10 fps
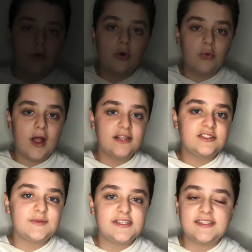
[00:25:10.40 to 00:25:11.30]
Alright,
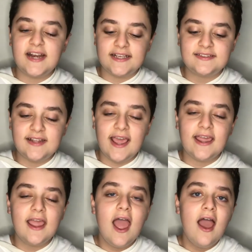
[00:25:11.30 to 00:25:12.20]
so it is the next
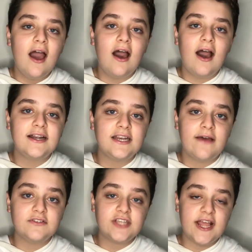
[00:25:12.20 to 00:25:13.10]
day. Uh, I didn't
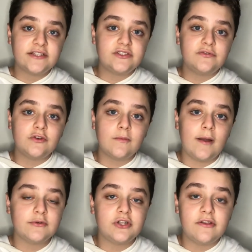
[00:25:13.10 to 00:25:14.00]
have a chance to film my
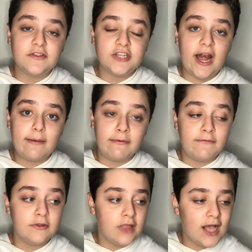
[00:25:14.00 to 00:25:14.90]
Return of the Jedi
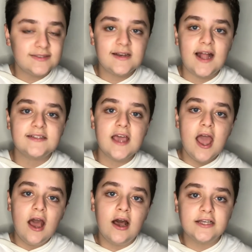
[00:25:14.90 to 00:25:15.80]
review last night,
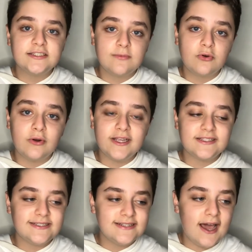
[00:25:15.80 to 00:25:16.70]
uh, so I'm recording it
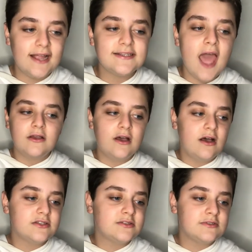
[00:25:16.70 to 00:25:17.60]
tonight.
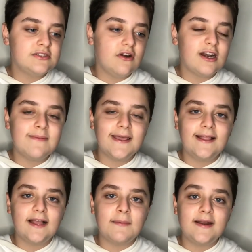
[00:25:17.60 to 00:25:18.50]
Uh, so it's not going to be
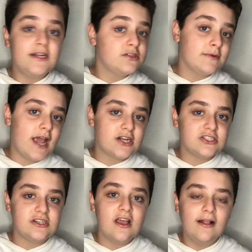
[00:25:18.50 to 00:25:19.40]
like my initial
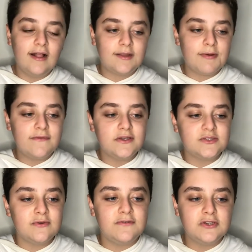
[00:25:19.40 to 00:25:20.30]
reaction like the
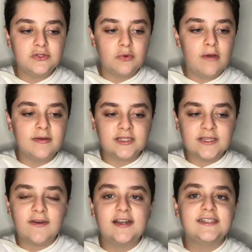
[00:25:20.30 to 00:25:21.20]
previous reviews were because I've
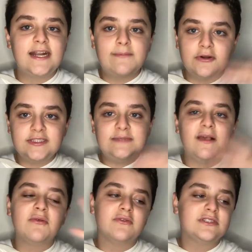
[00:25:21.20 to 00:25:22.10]
had a day to process my
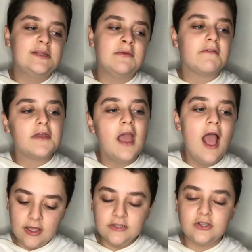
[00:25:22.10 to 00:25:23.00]
thoughts on the movie.
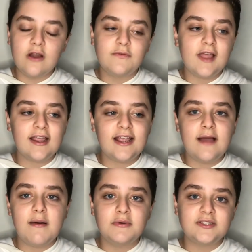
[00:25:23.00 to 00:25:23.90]
So hopefully I can come
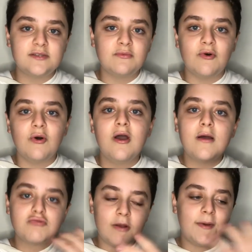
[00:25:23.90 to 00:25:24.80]
up with some more
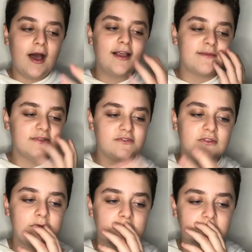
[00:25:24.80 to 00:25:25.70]
proper arguments for
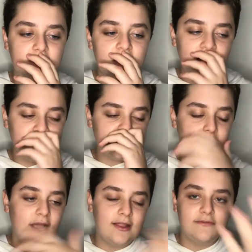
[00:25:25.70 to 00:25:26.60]
the movie as to
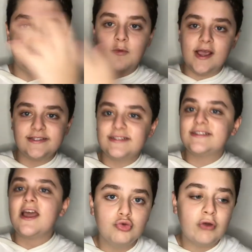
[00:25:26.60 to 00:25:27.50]
why I loved it and why I didn't.
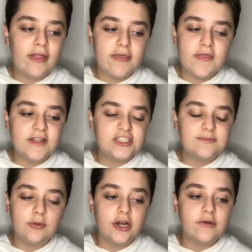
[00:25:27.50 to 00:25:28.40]
Rather than just
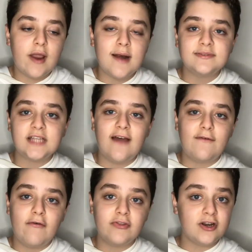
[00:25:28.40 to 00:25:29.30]
blurting random stuff
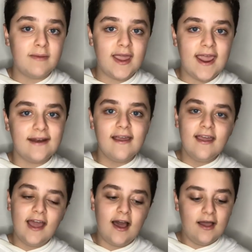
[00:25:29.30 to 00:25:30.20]
off the top of my head,
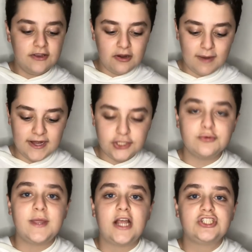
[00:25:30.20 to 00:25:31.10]
uh, you know, my initial
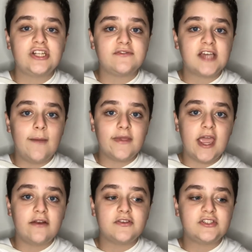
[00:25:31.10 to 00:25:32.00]
reaction after coming
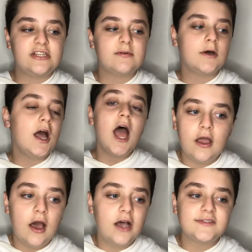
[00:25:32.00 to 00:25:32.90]
out of the cinema.
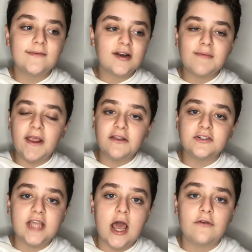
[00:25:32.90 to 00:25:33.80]
Uh, so I'm going to break it all
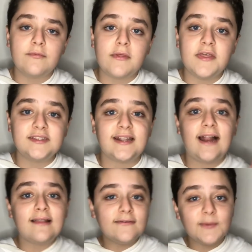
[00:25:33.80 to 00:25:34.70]
down from the things that I
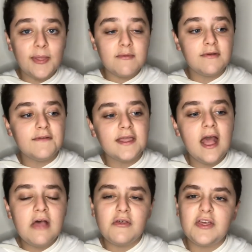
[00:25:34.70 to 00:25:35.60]
loved about the movie,
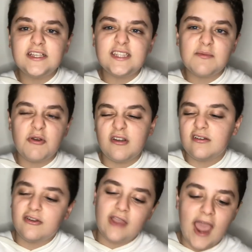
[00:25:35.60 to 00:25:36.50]
the things that were
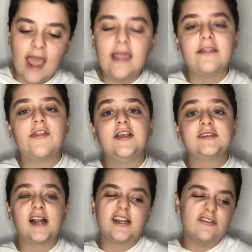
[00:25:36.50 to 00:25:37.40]
okay, and the things
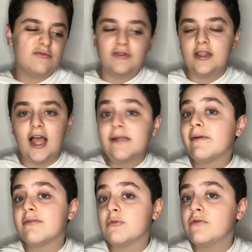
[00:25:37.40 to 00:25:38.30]
that I didn't really like
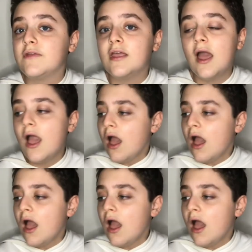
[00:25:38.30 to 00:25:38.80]
about the movie.